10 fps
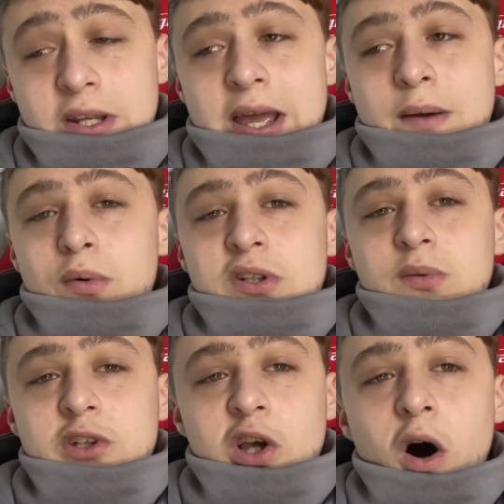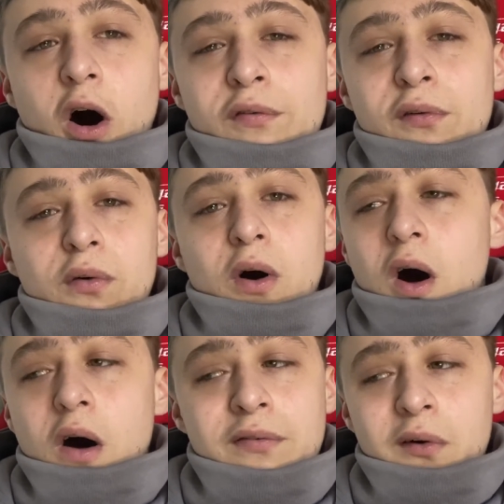was awful.
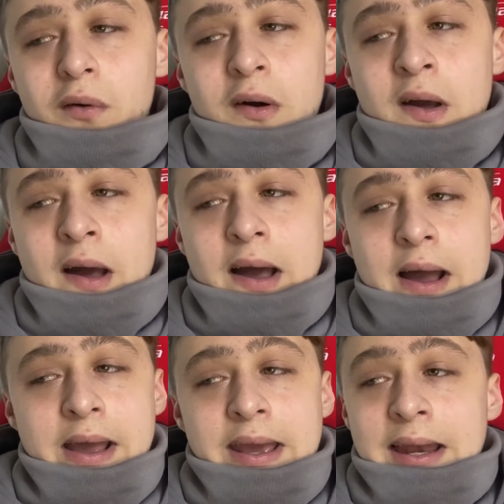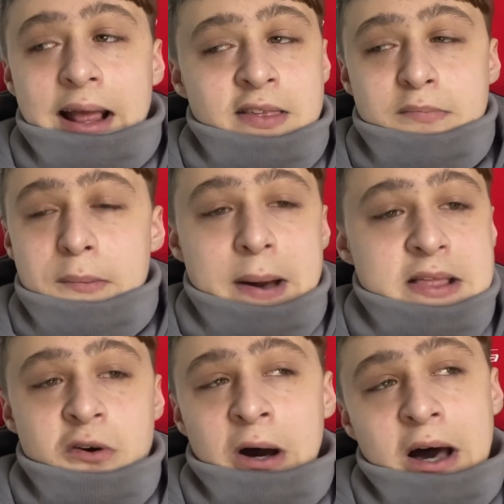It led to my
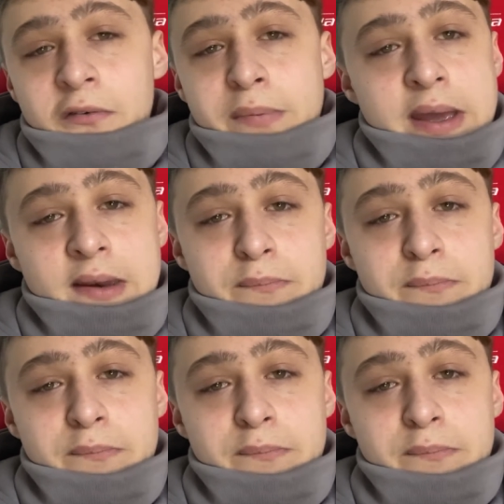mental health being